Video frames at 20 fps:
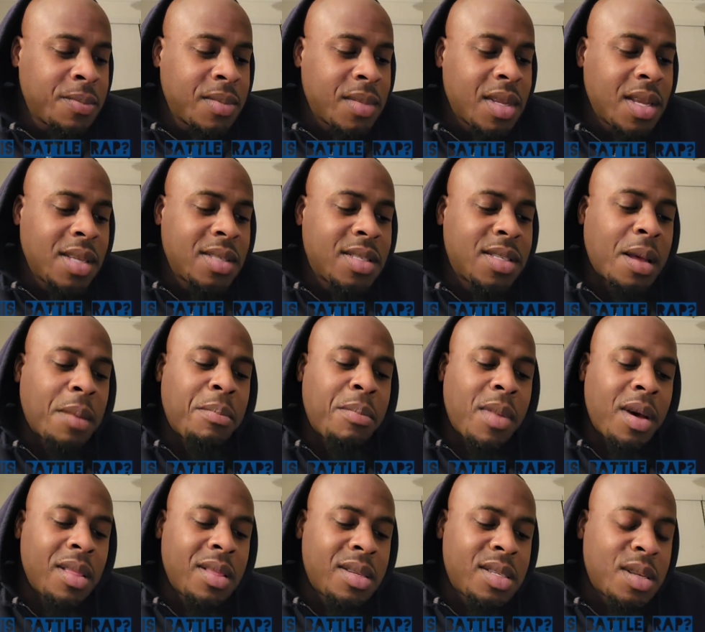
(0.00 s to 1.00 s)
It's a
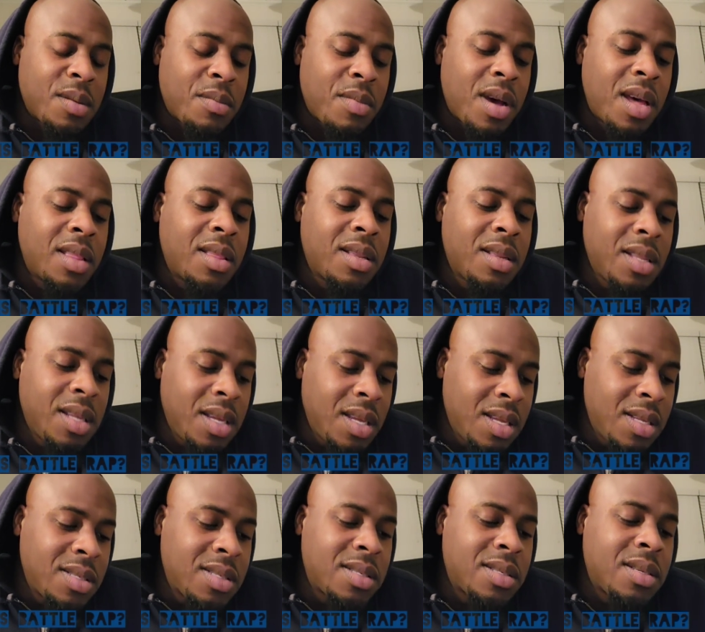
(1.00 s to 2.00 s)
month-to-month
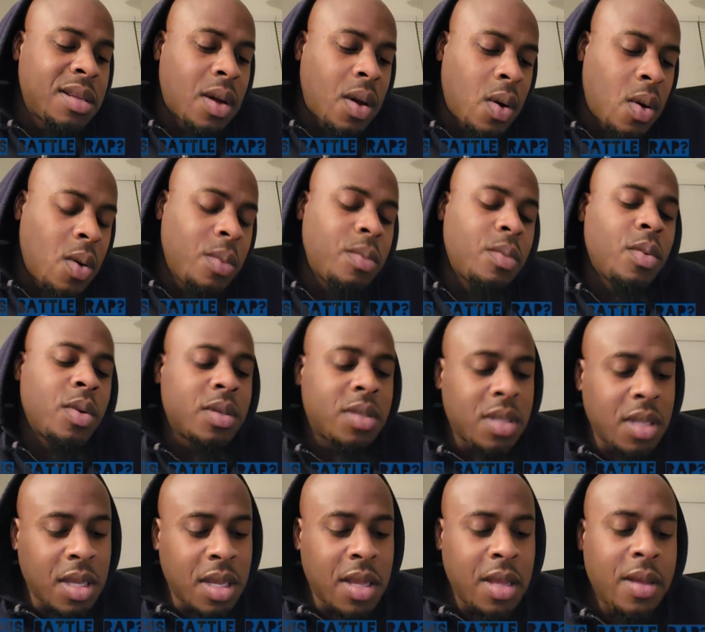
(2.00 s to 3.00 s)
lease. Dope.
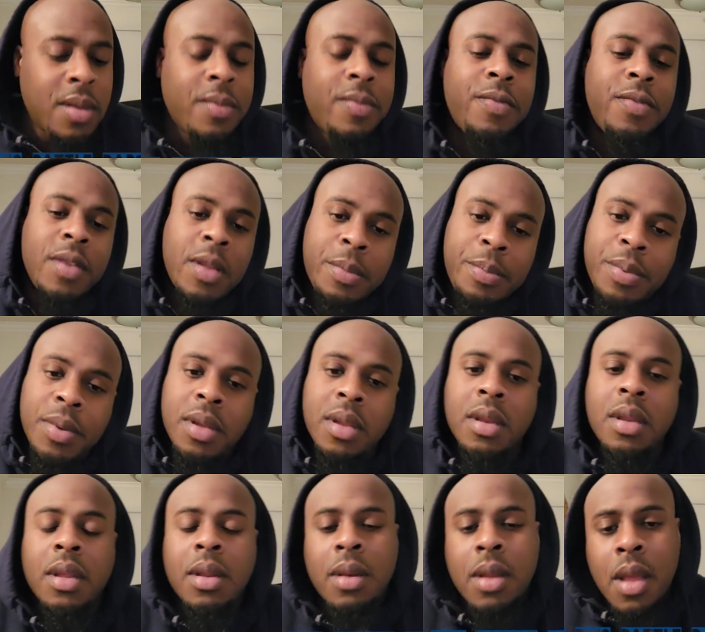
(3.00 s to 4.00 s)
Once again,
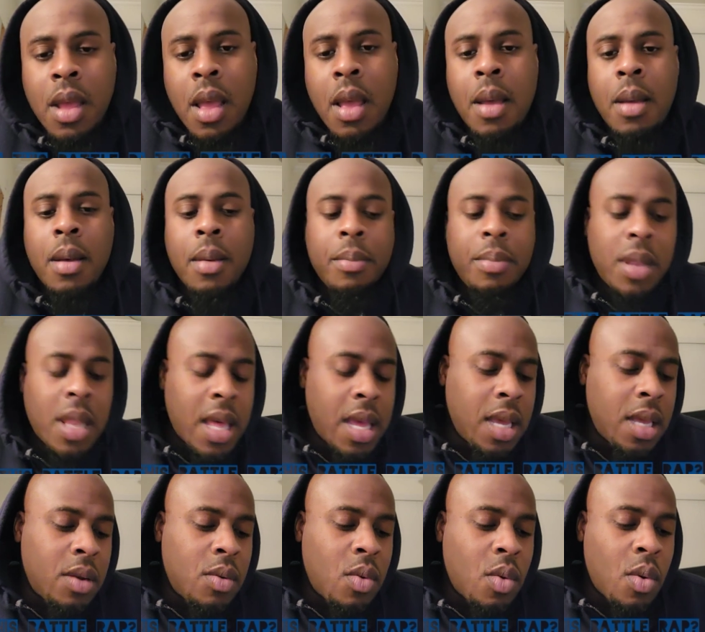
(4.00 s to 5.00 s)
flipping and
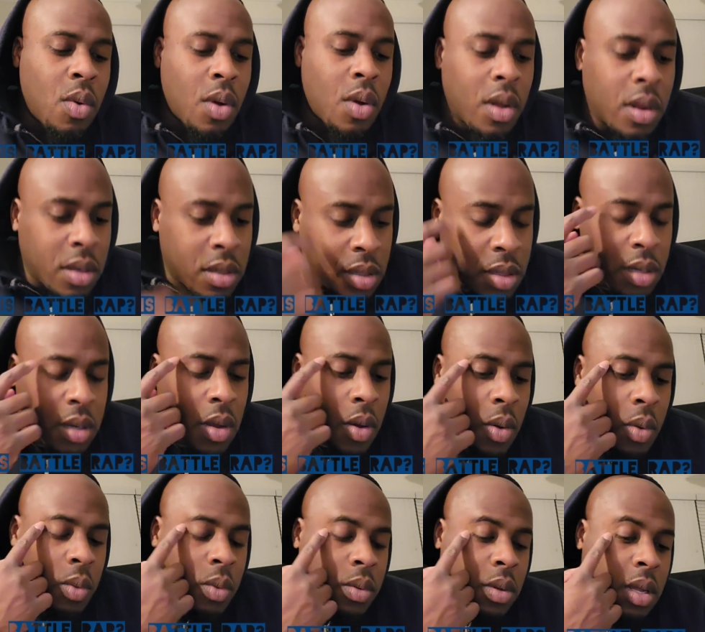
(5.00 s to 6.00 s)
playing on,
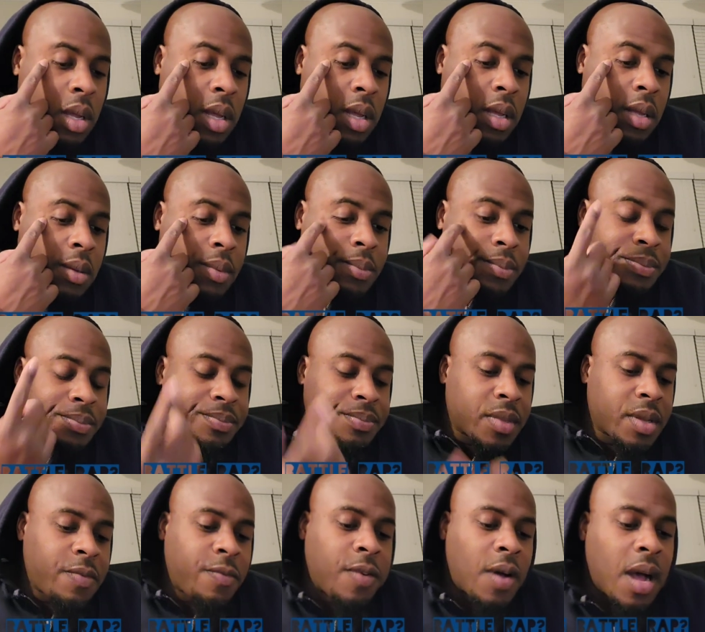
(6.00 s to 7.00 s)

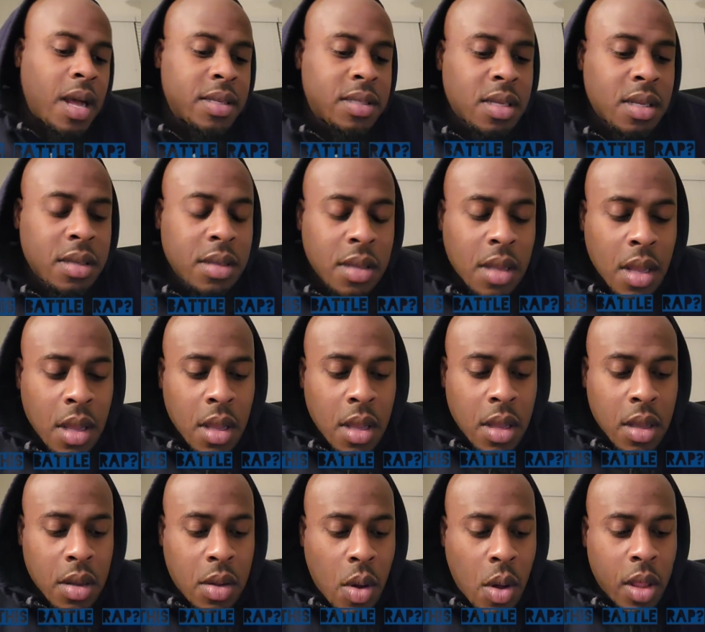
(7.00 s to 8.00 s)
Fonz
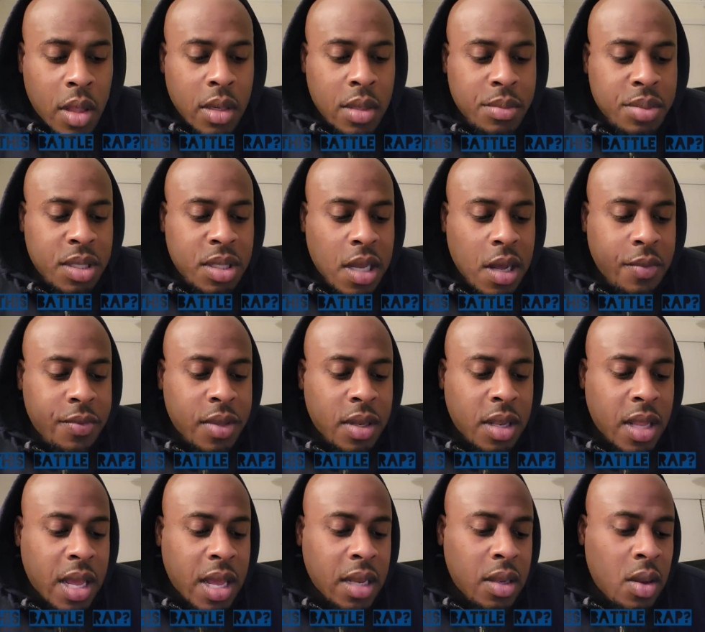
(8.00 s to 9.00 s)
calling himself the
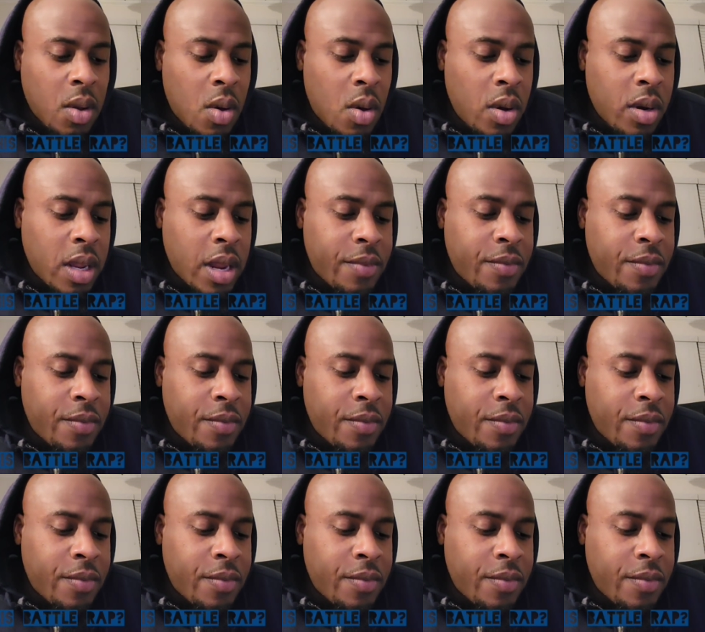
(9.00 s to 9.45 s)
landlord.